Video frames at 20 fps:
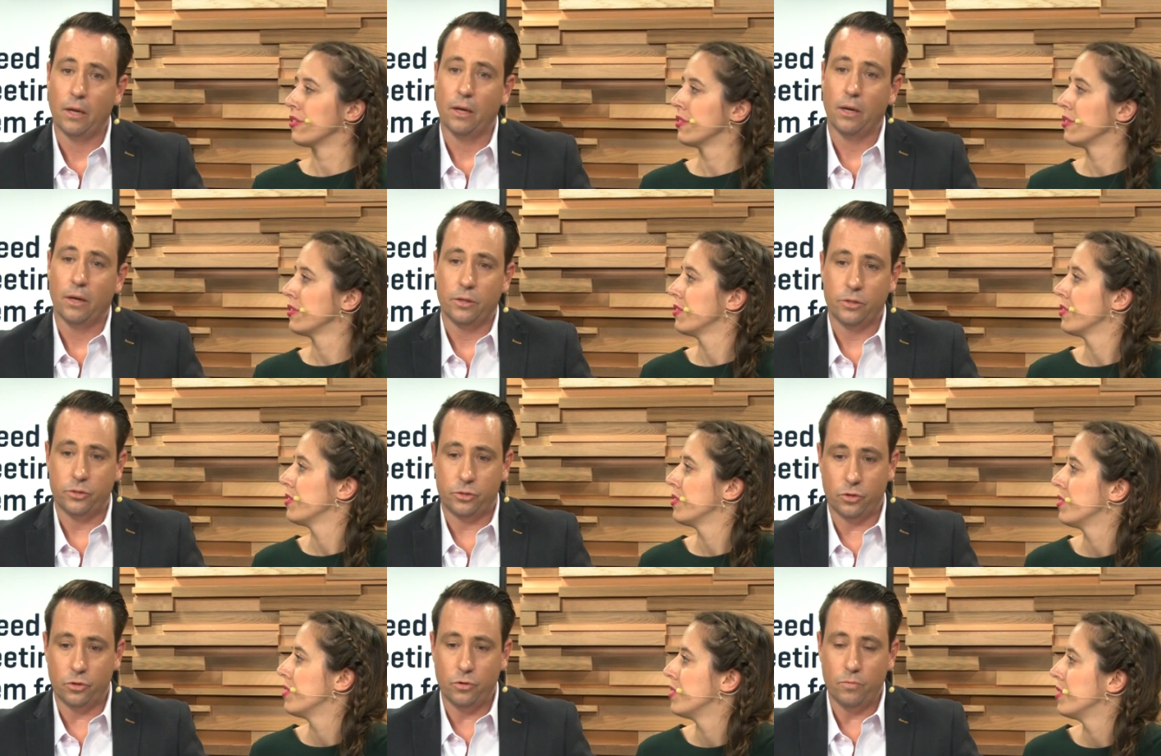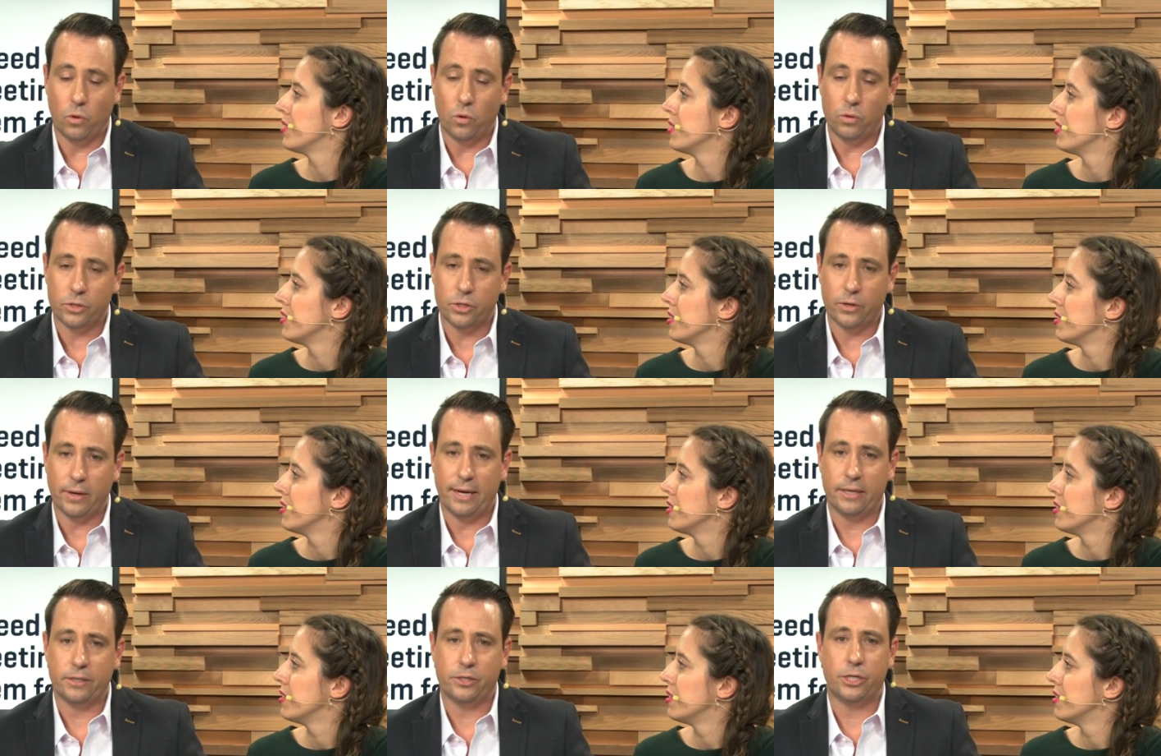Speaker 1: Zoom also
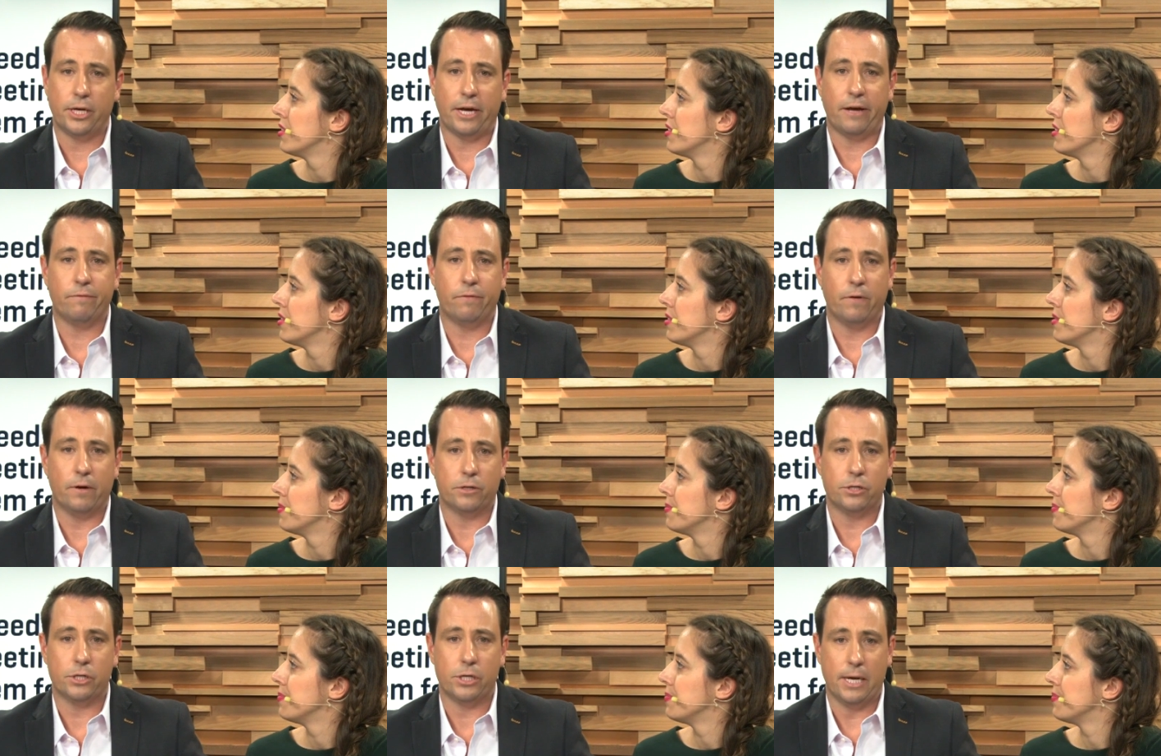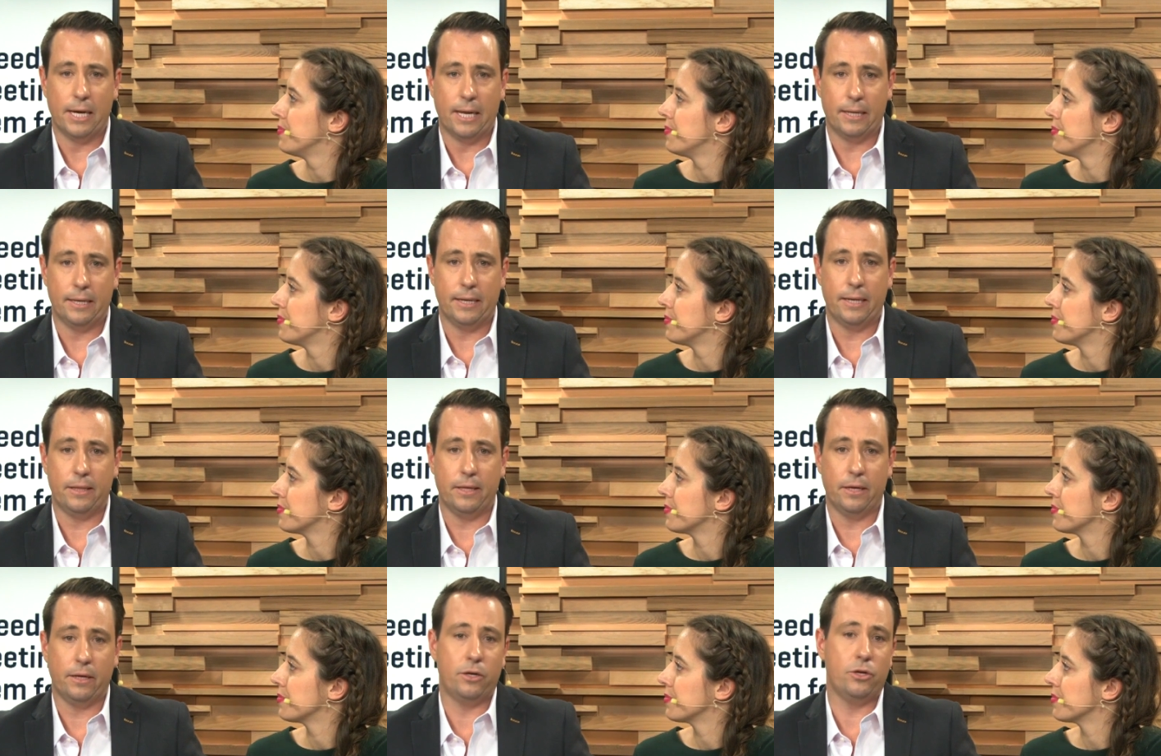has chat
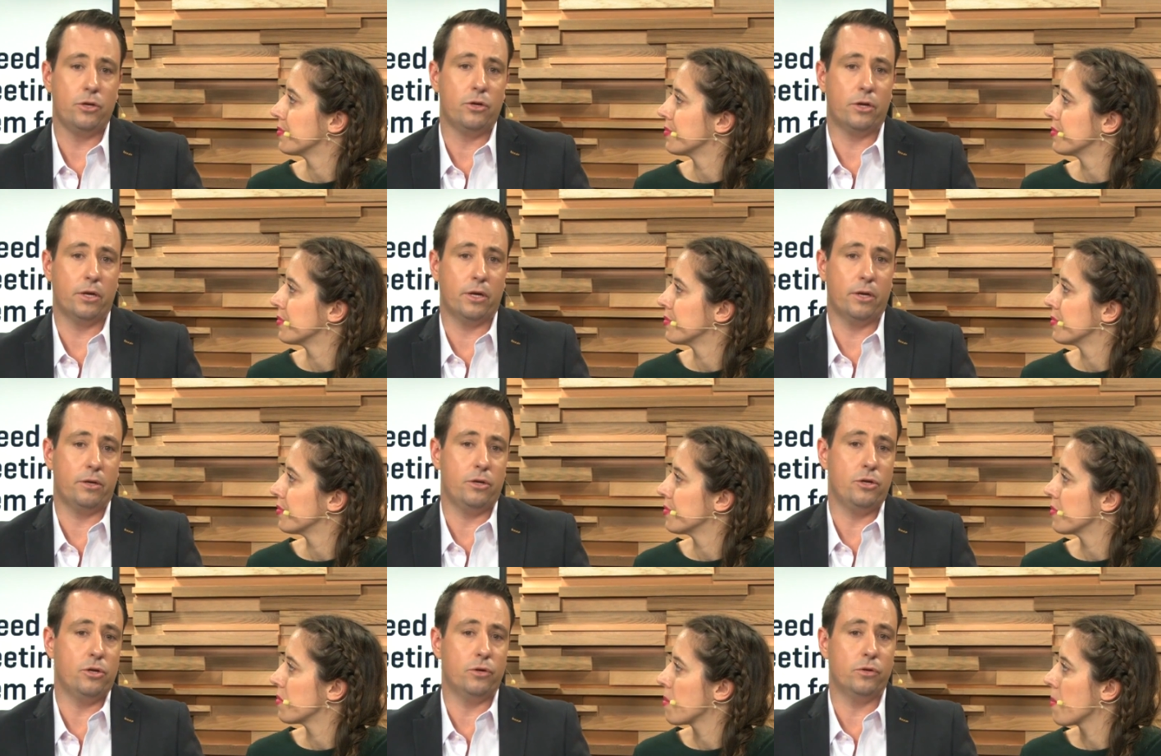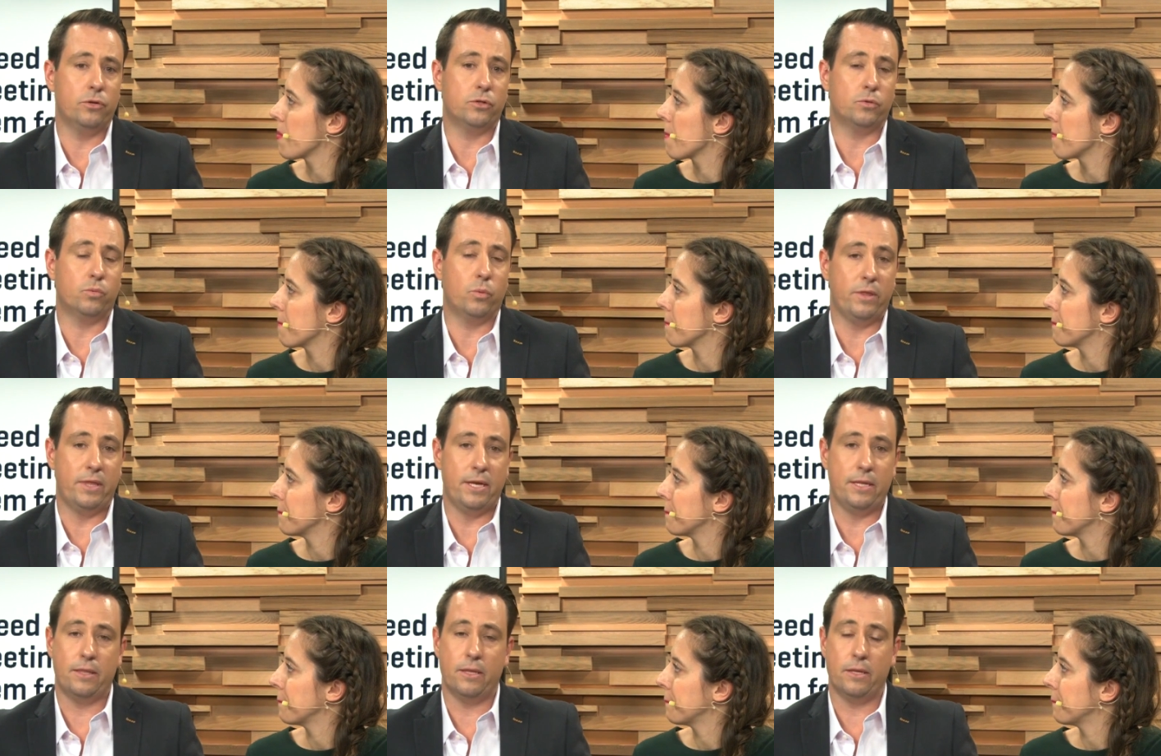functionality that you can use
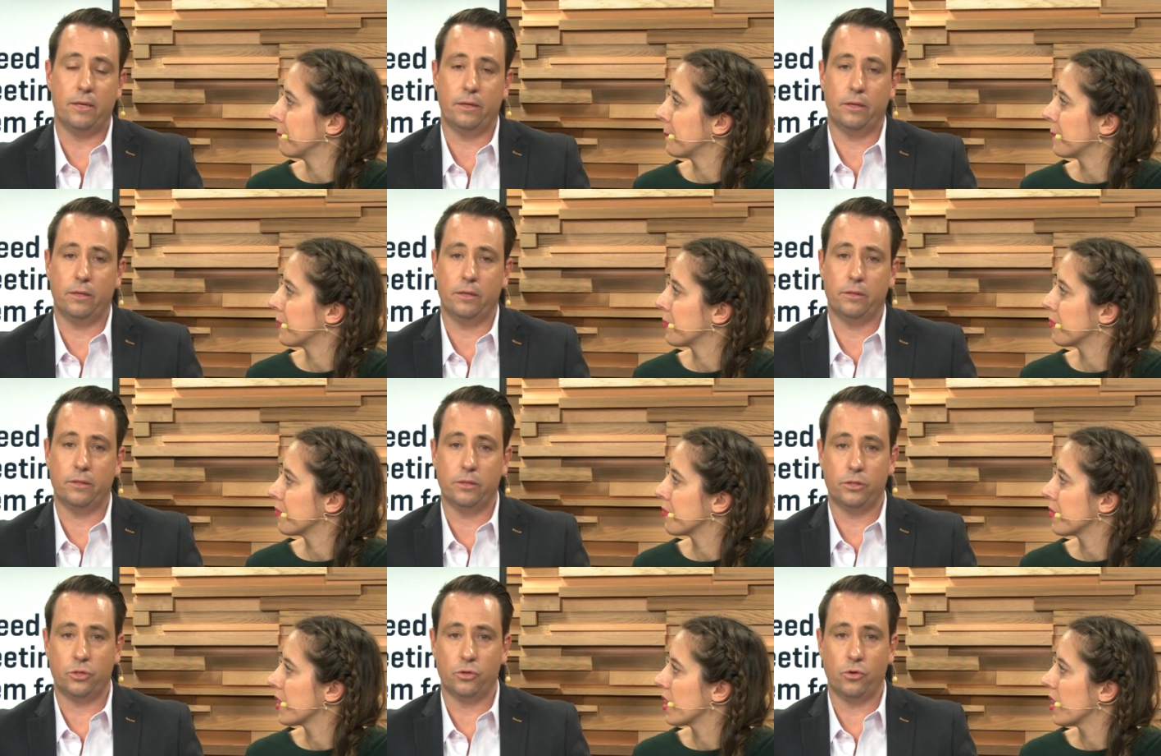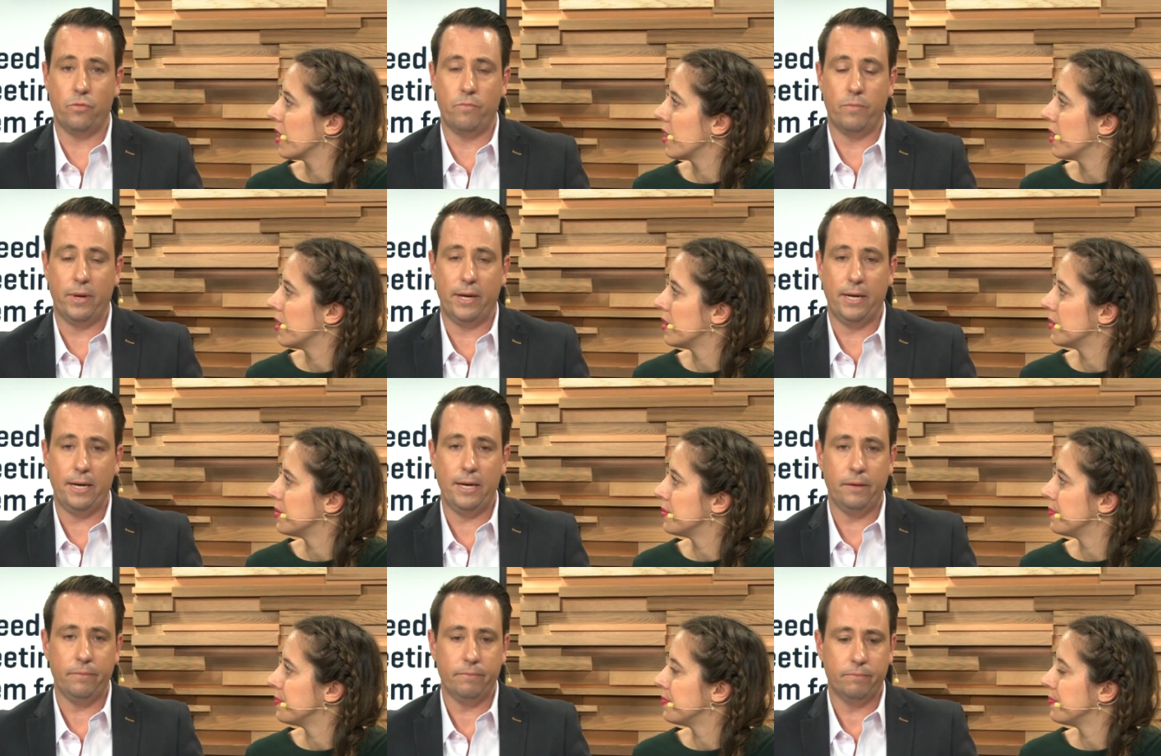within the, the Zoom
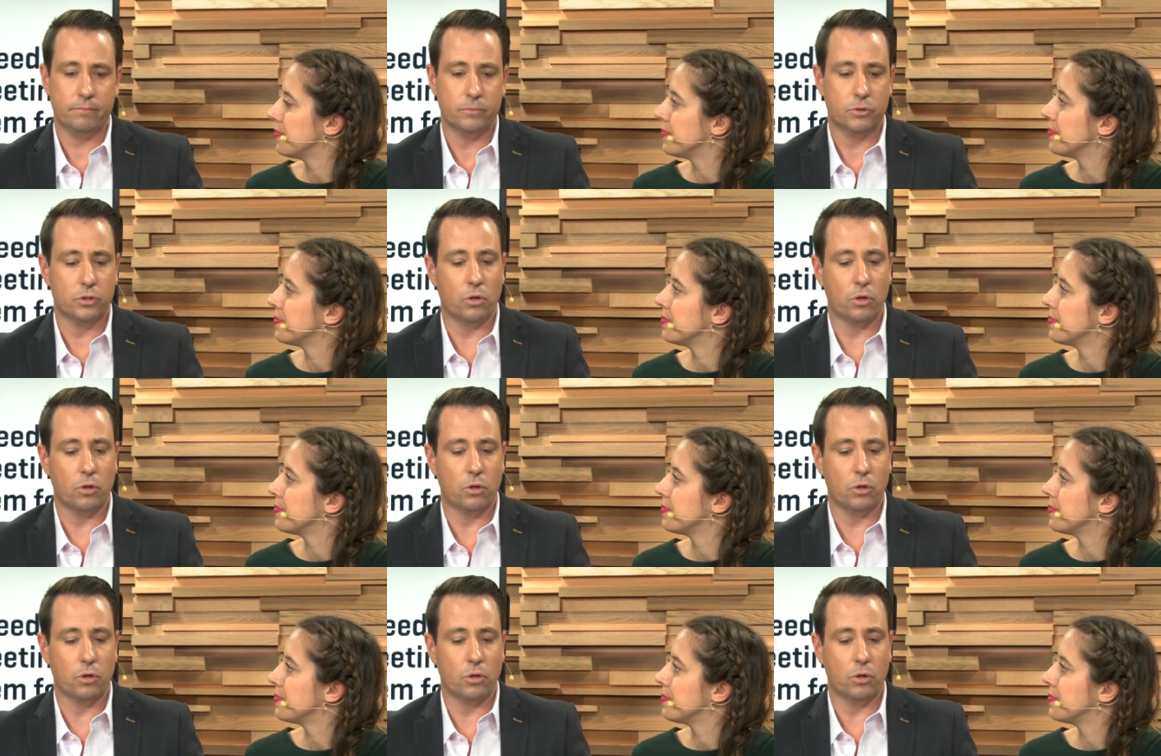meeting. So